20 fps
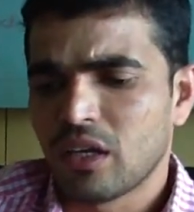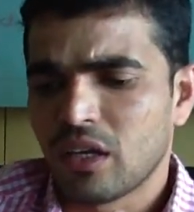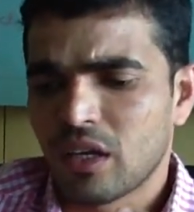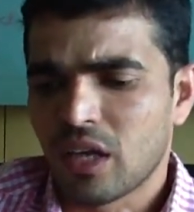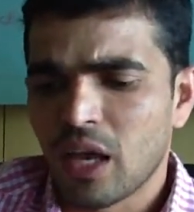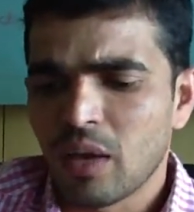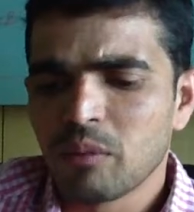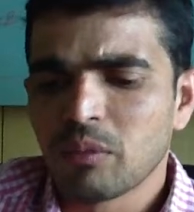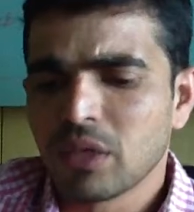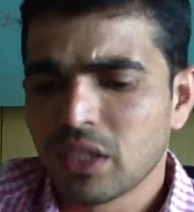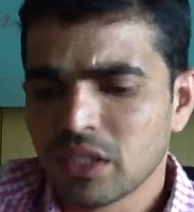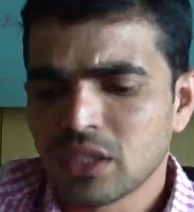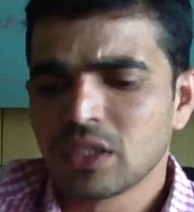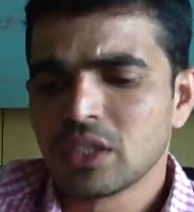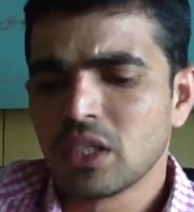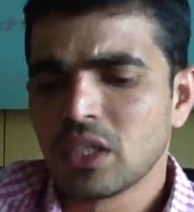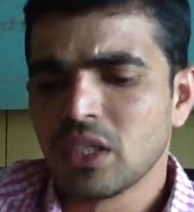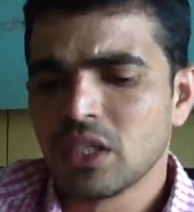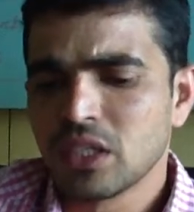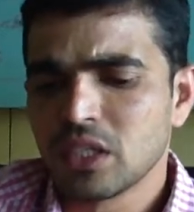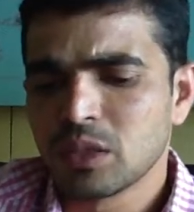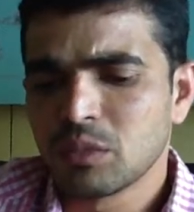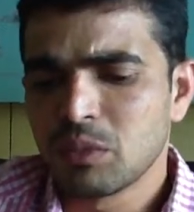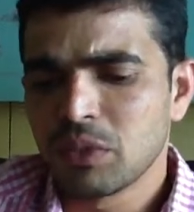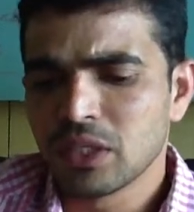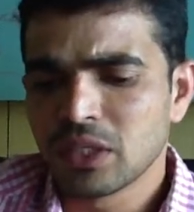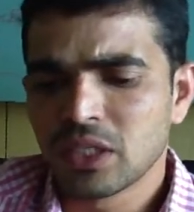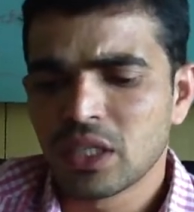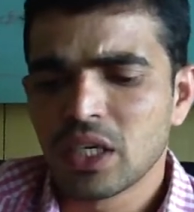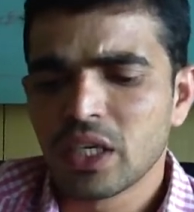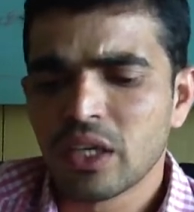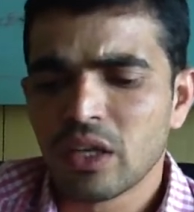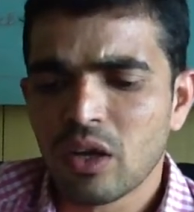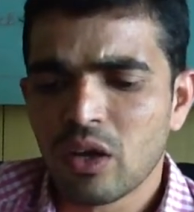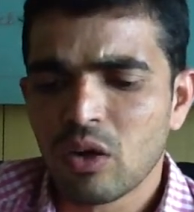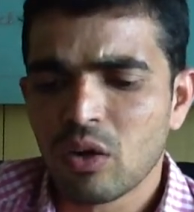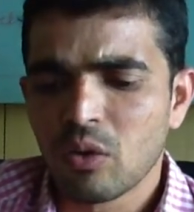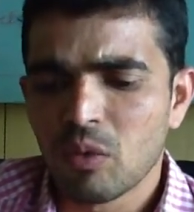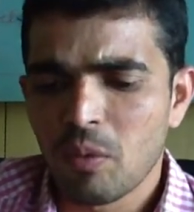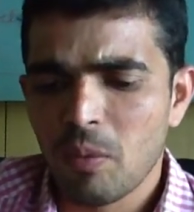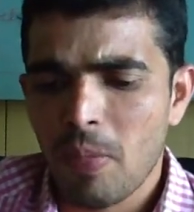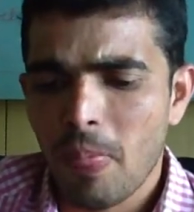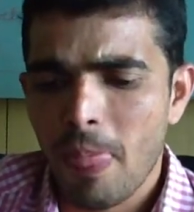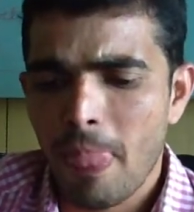I'm concerned is basically now